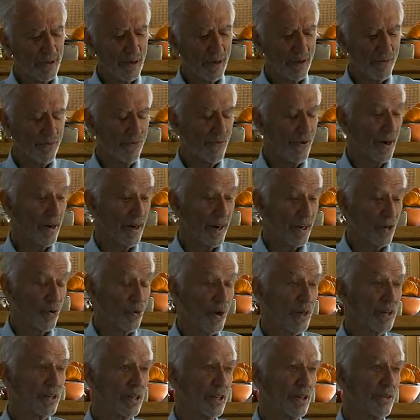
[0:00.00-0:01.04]
Uh, very
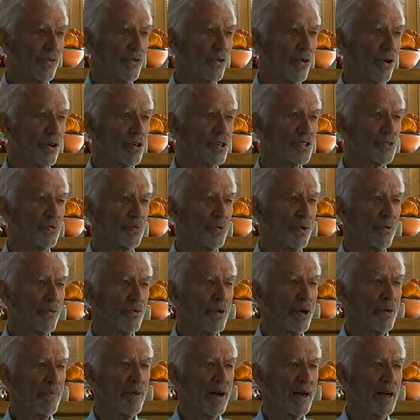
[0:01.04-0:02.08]
quickly, of course, we
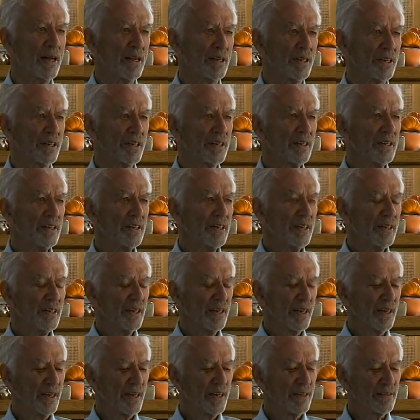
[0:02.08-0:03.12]
rebelled
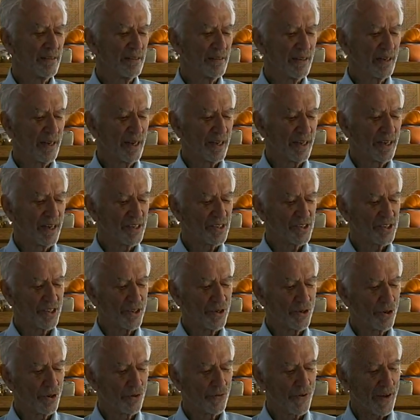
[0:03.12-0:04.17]
and against the
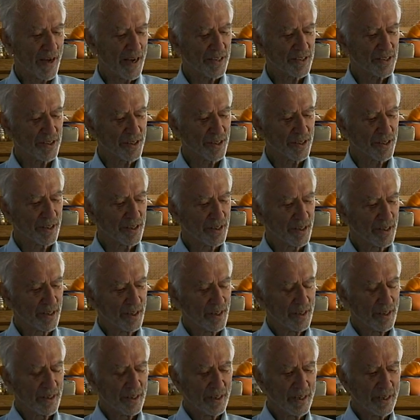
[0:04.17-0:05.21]
old-fashioned
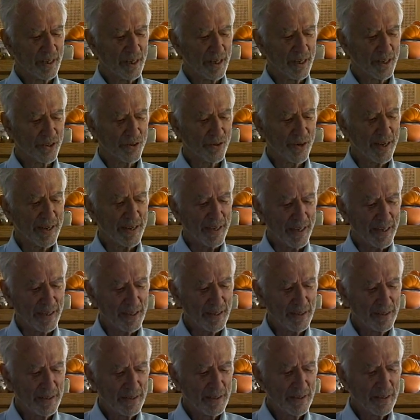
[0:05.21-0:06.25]
uh,
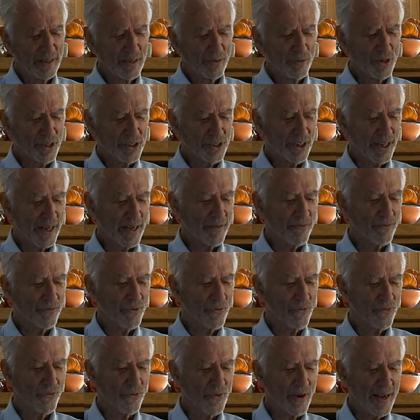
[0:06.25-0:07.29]
training, which came
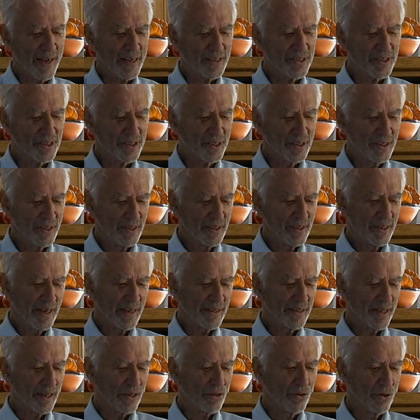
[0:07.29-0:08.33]
from France
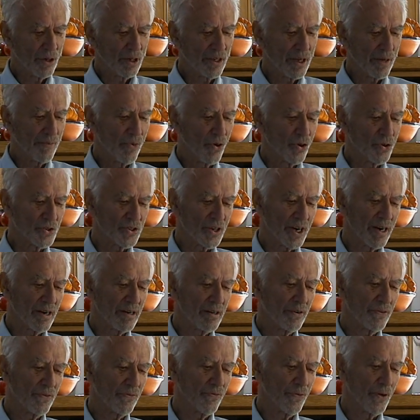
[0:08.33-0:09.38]
at the Ecole des
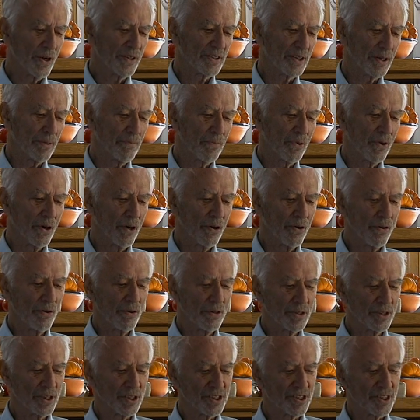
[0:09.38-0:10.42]
Beaux-Arts in
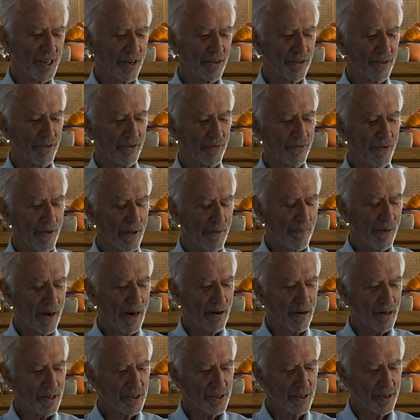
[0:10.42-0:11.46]
Fontainebleau, just south of
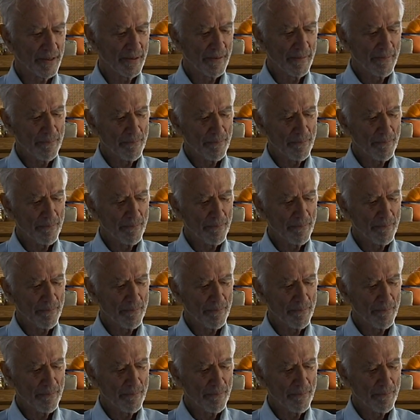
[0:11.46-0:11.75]
Paris.